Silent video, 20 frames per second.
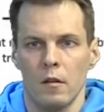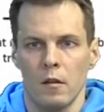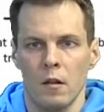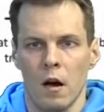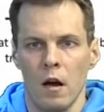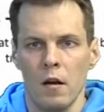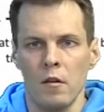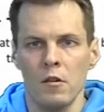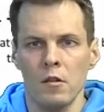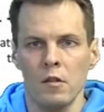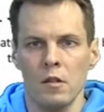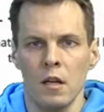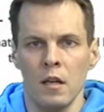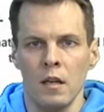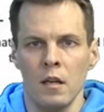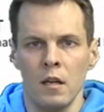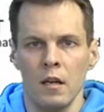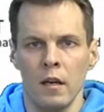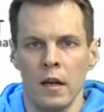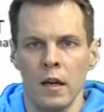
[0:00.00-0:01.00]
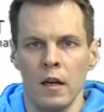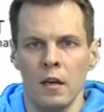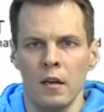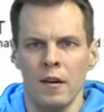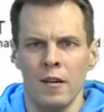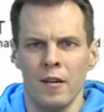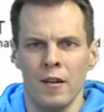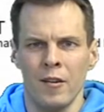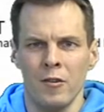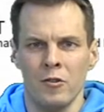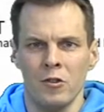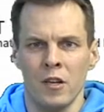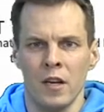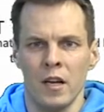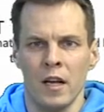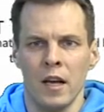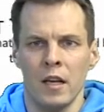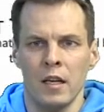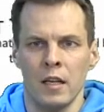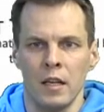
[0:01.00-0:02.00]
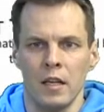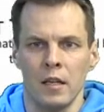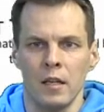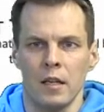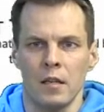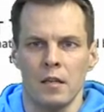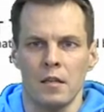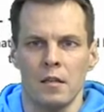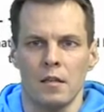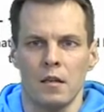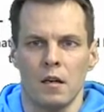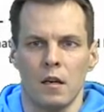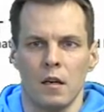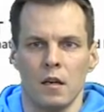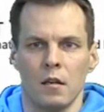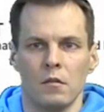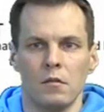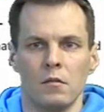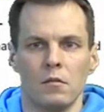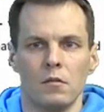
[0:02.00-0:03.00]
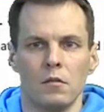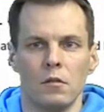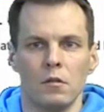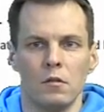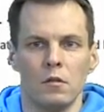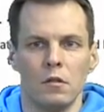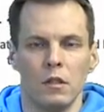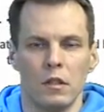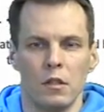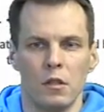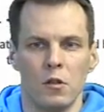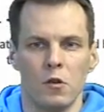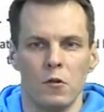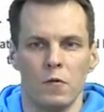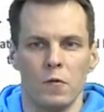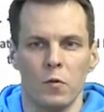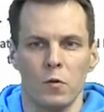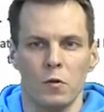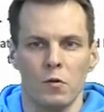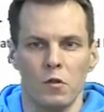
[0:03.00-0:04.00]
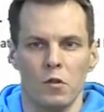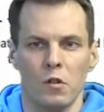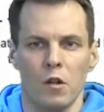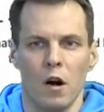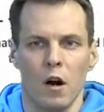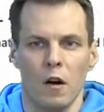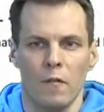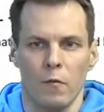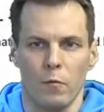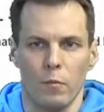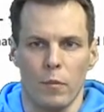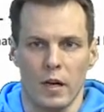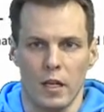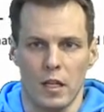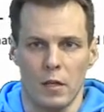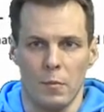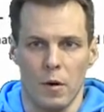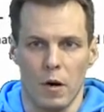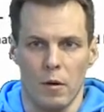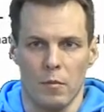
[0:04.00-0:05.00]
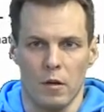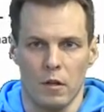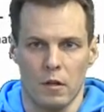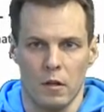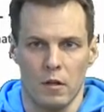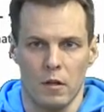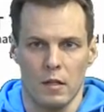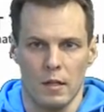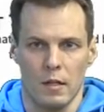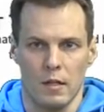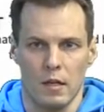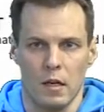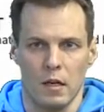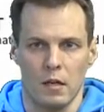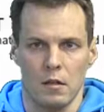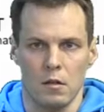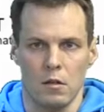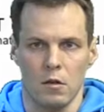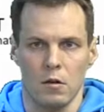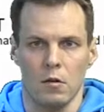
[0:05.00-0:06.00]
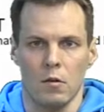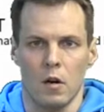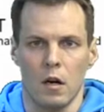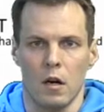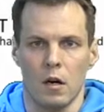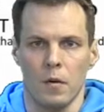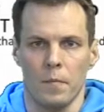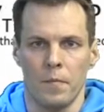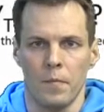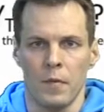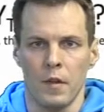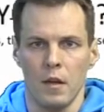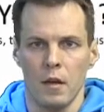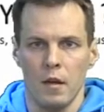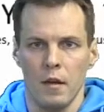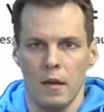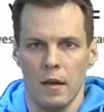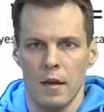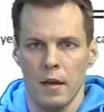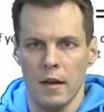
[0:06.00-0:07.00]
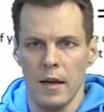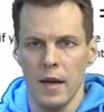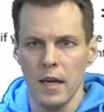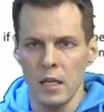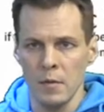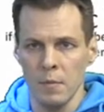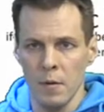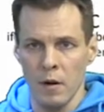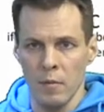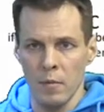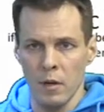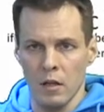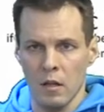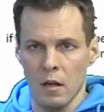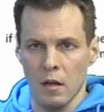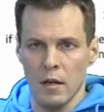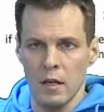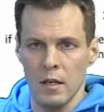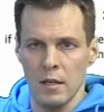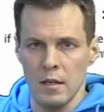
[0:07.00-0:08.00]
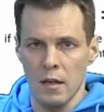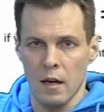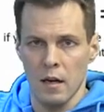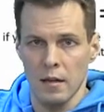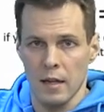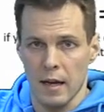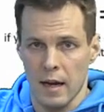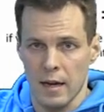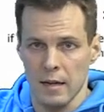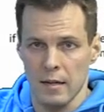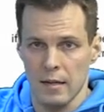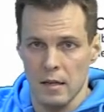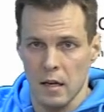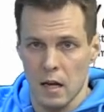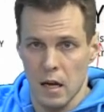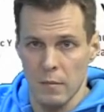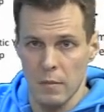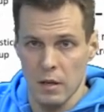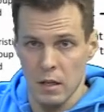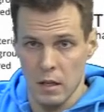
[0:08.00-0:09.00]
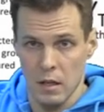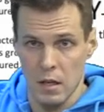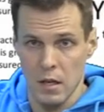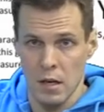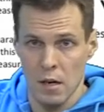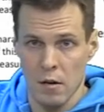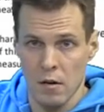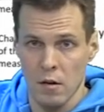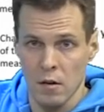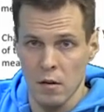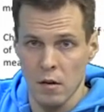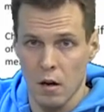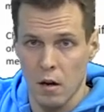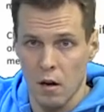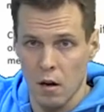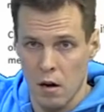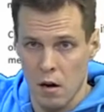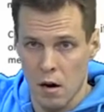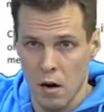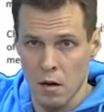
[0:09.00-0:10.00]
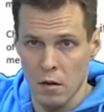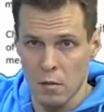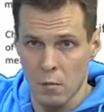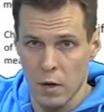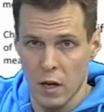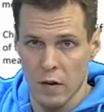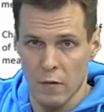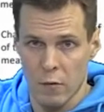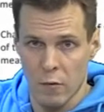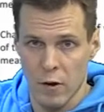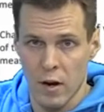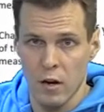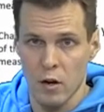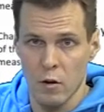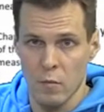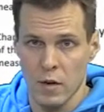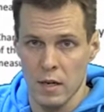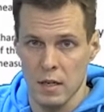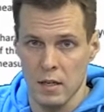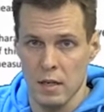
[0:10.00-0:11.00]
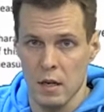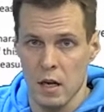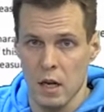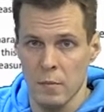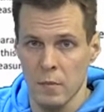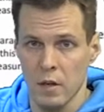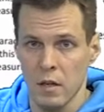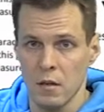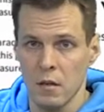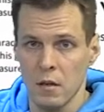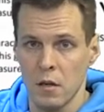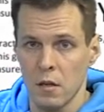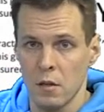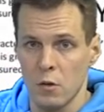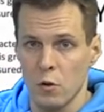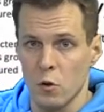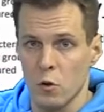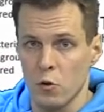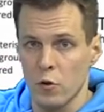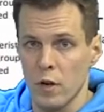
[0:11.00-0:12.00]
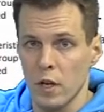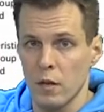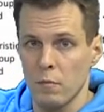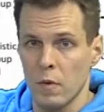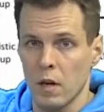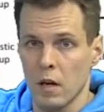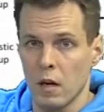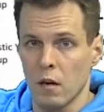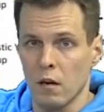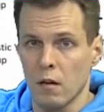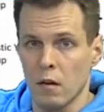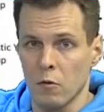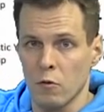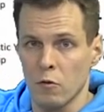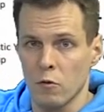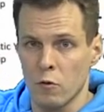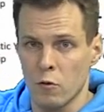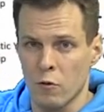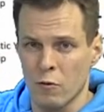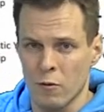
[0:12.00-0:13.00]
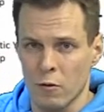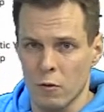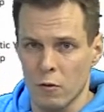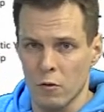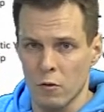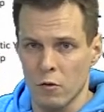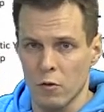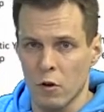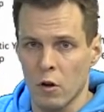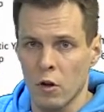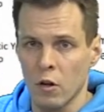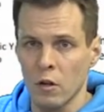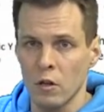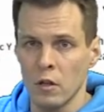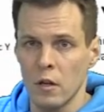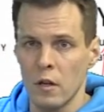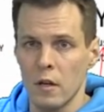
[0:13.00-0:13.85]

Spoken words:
Understanding endogeneity is it's useful to start from experimental design. So in experimental design, the assignment here are, we have a random assignment to treatment and control.